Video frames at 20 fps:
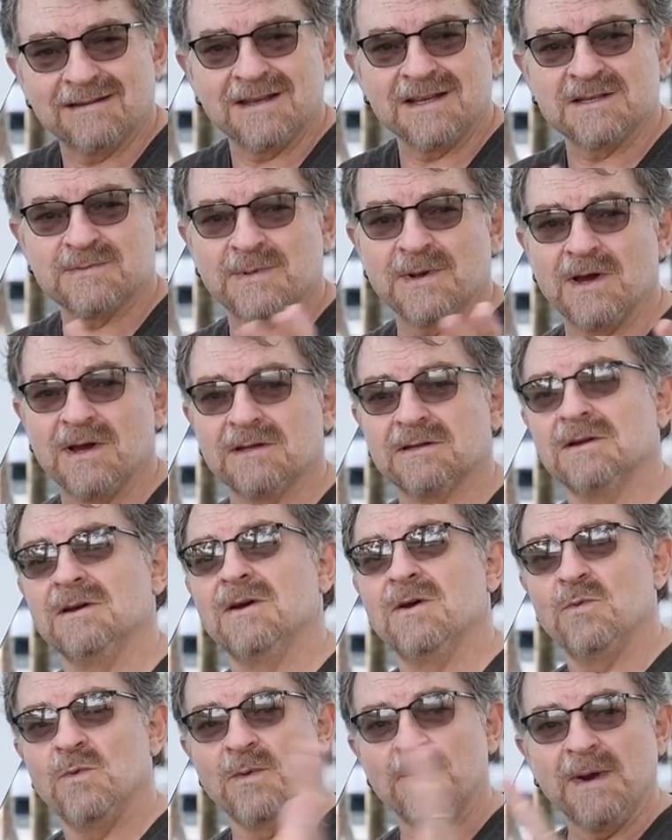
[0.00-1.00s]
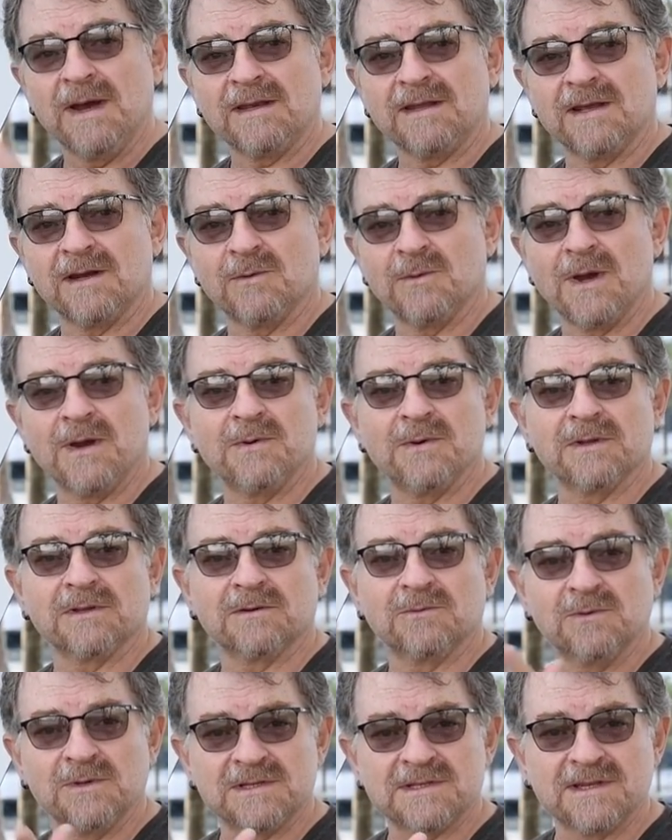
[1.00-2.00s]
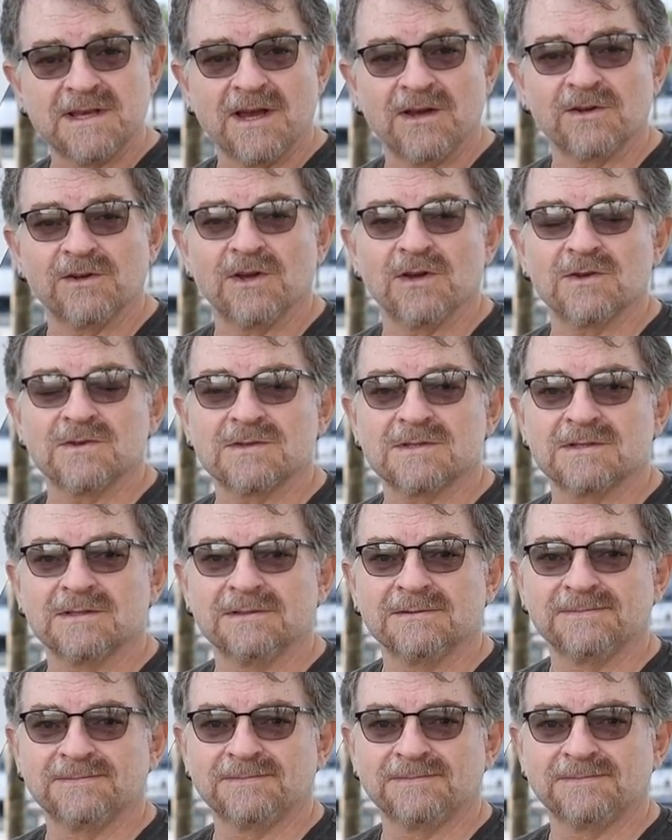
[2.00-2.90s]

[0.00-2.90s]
things blur, out, we might get away with. We'll see how it goes.